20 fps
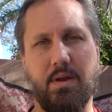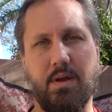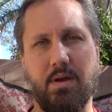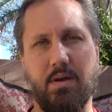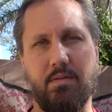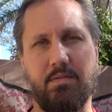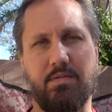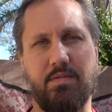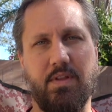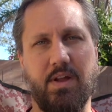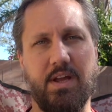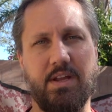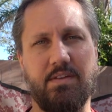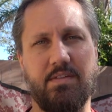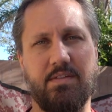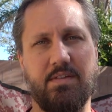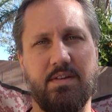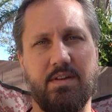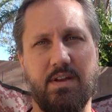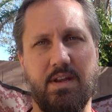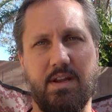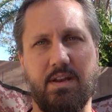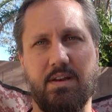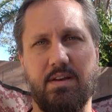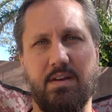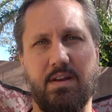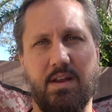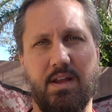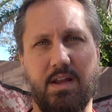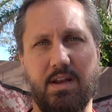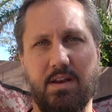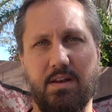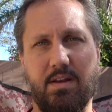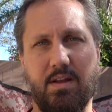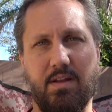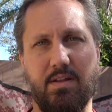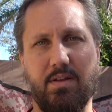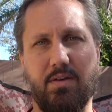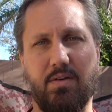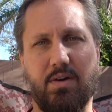of flights and
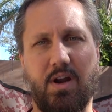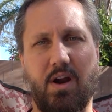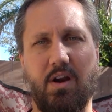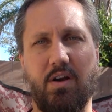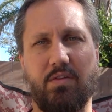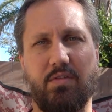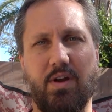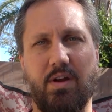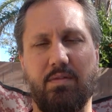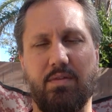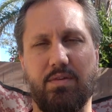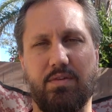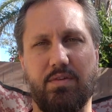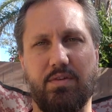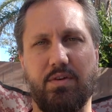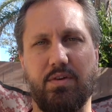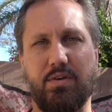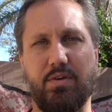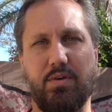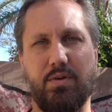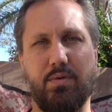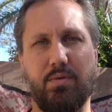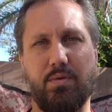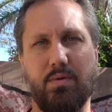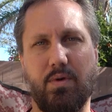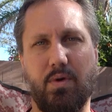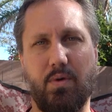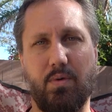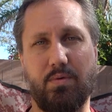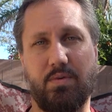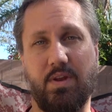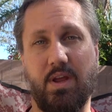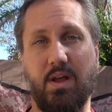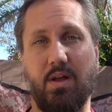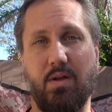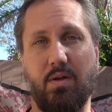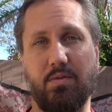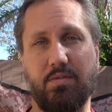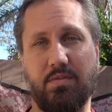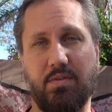a little car travel to your new
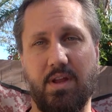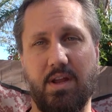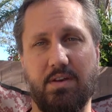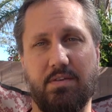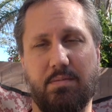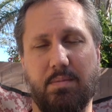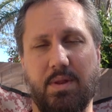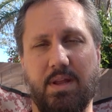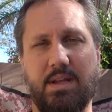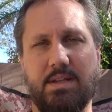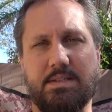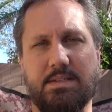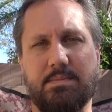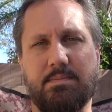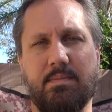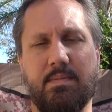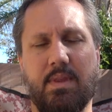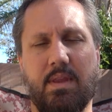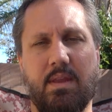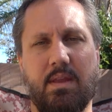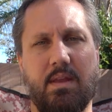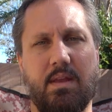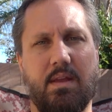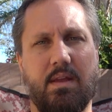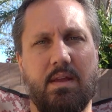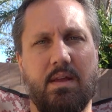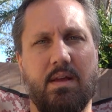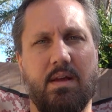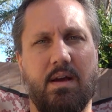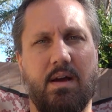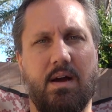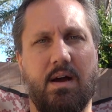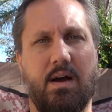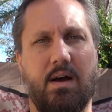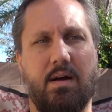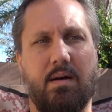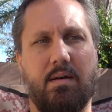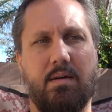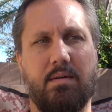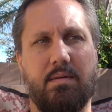hotel/place,
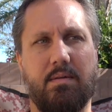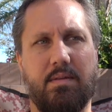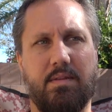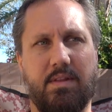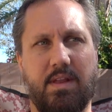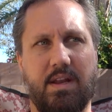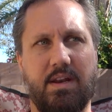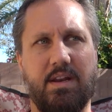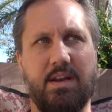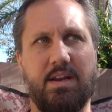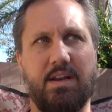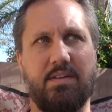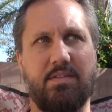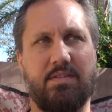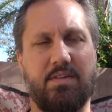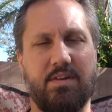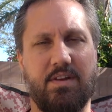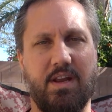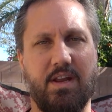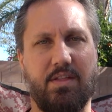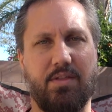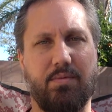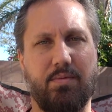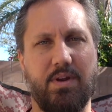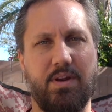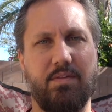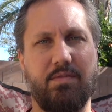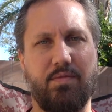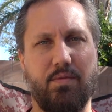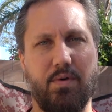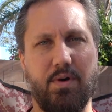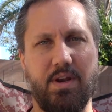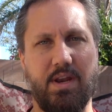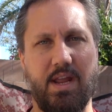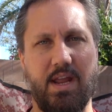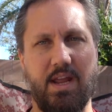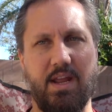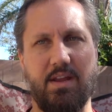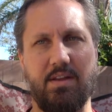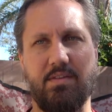than it is to take 3 to 4
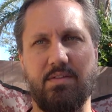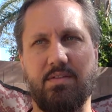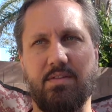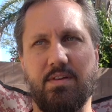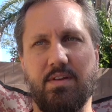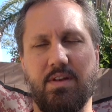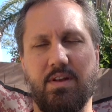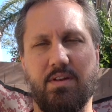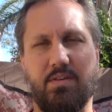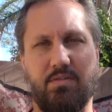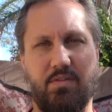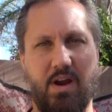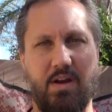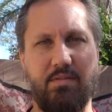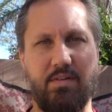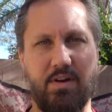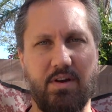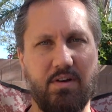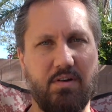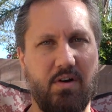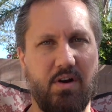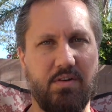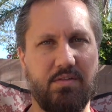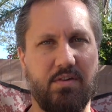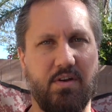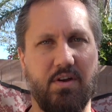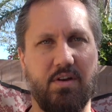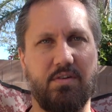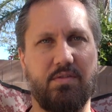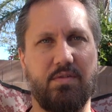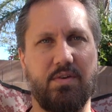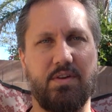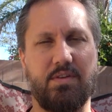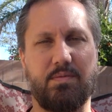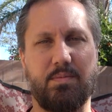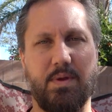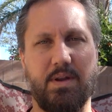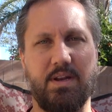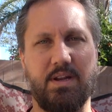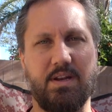days driving across country,
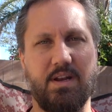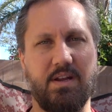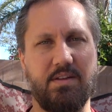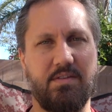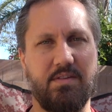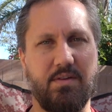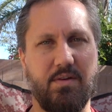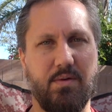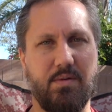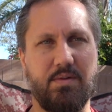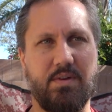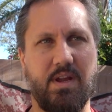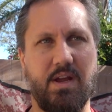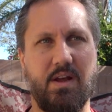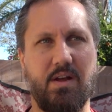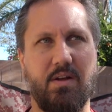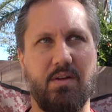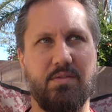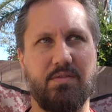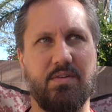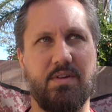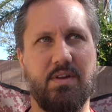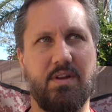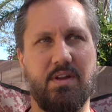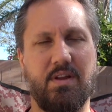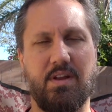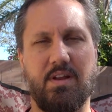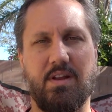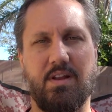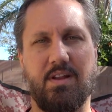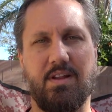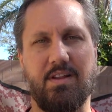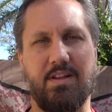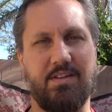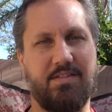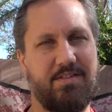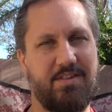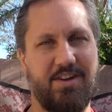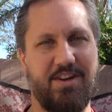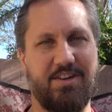spending nights in hotels,
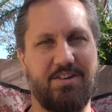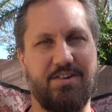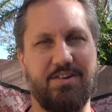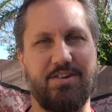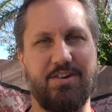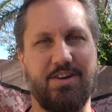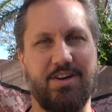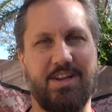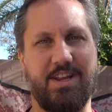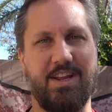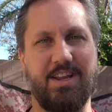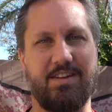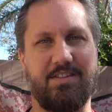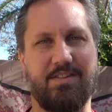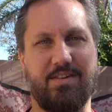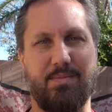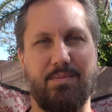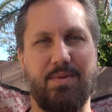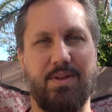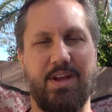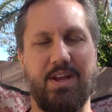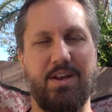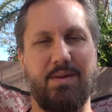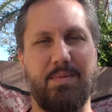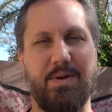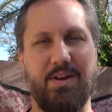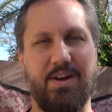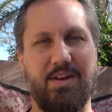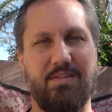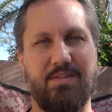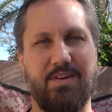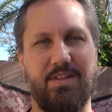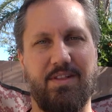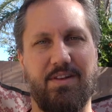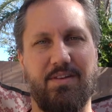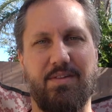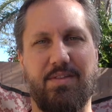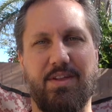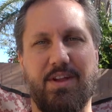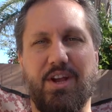listening to your kids complain about every
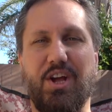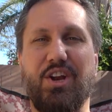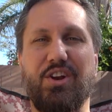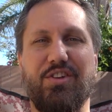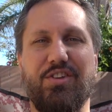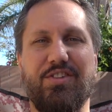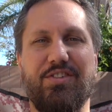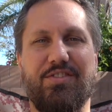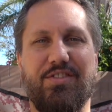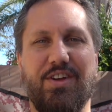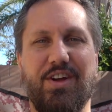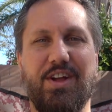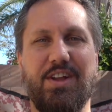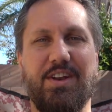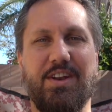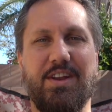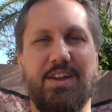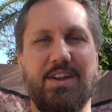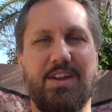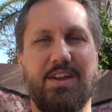little thing under the sun,